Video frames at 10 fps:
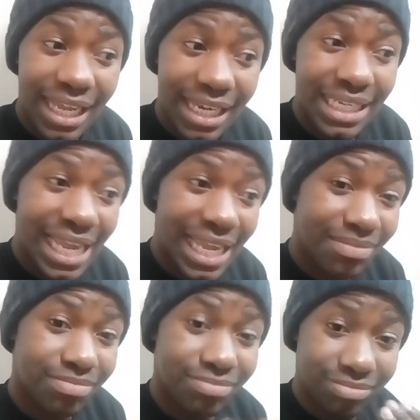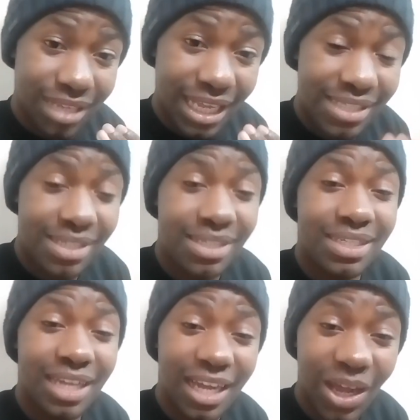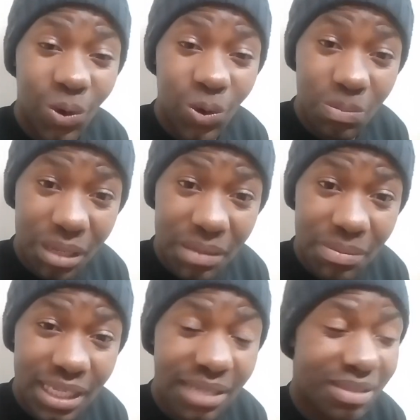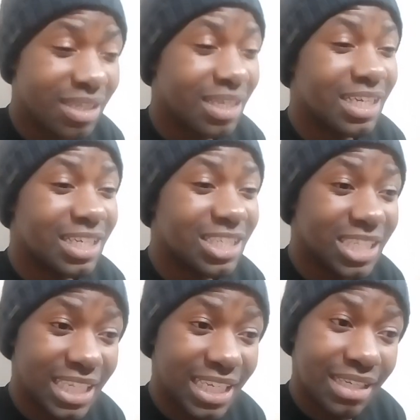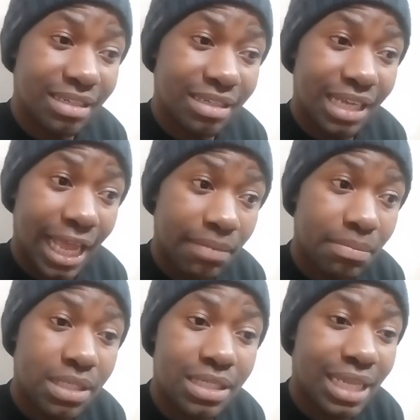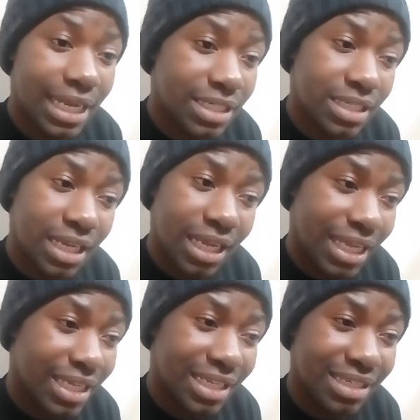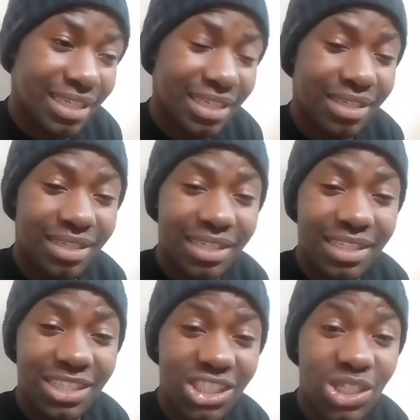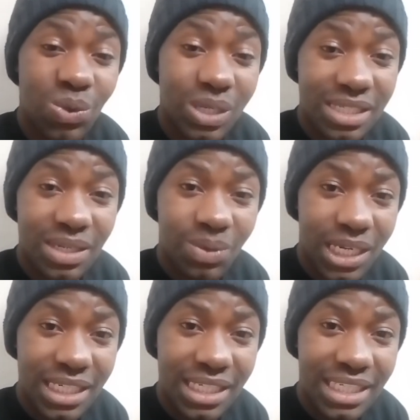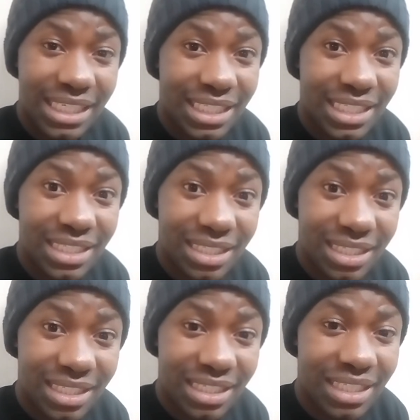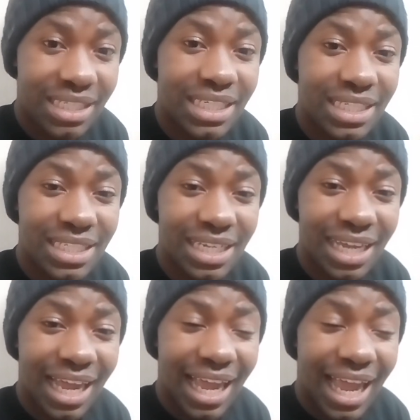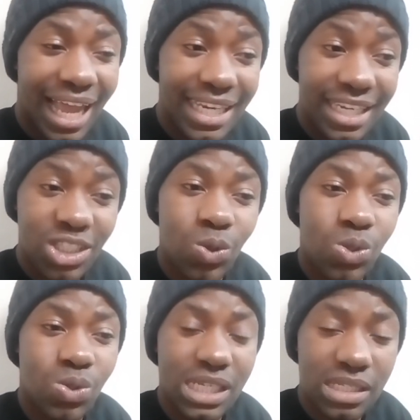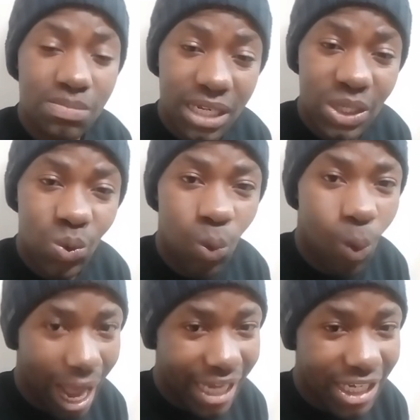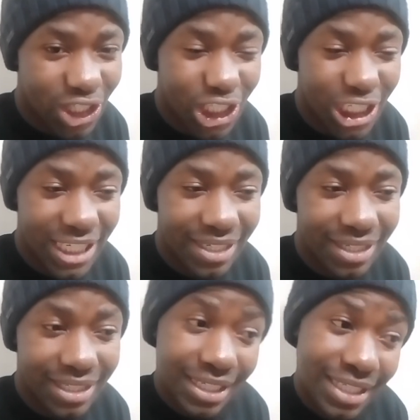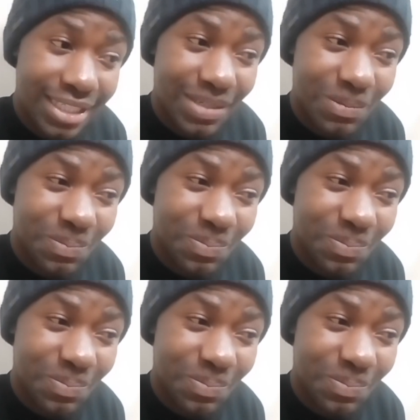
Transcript: had exited her own baby, she then admitted that she was the one that did it. And then she also explained why she did it.